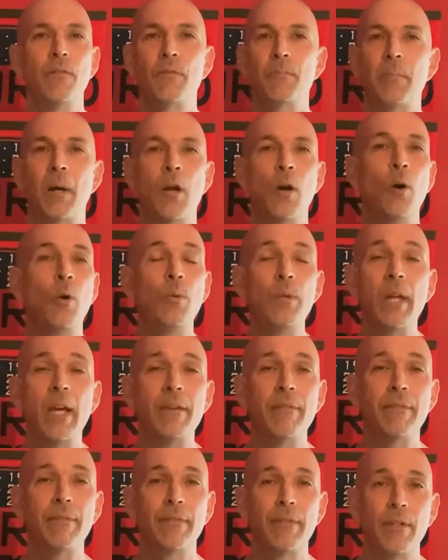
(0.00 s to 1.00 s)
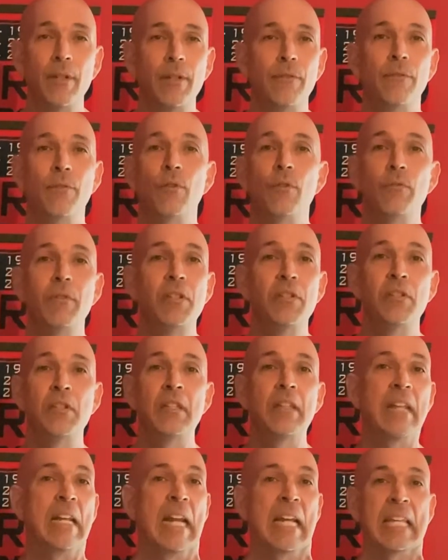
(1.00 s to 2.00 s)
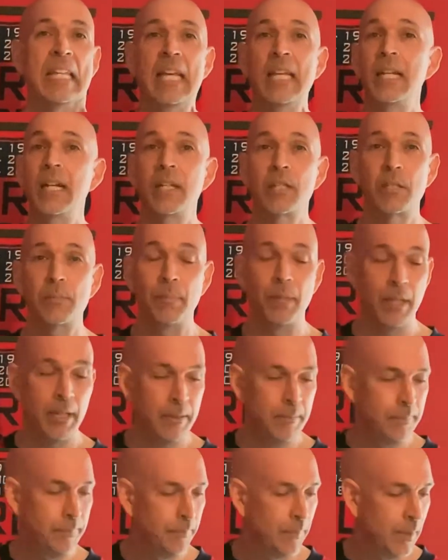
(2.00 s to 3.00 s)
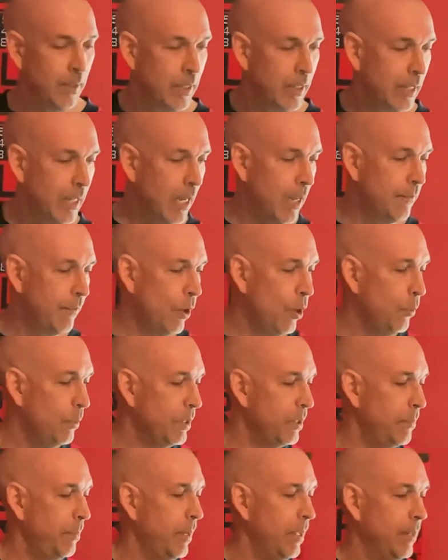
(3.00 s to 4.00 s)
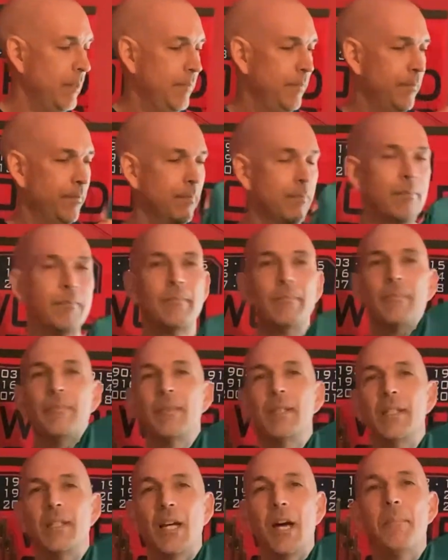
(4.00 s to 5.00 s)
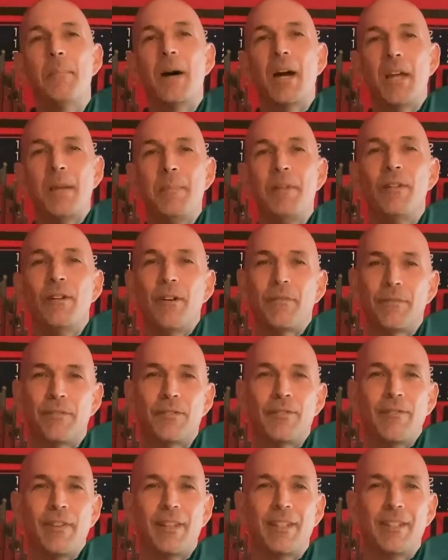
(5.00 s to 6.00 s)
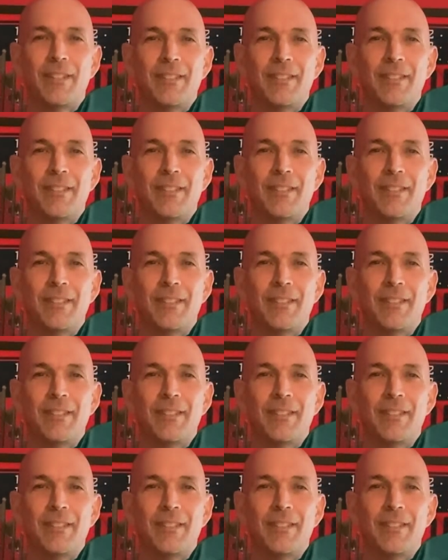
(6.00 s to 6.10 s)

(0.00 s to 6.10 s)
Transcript: My whole life, for a reason that I cannot explain, I have always been a Miami Dolphins fan.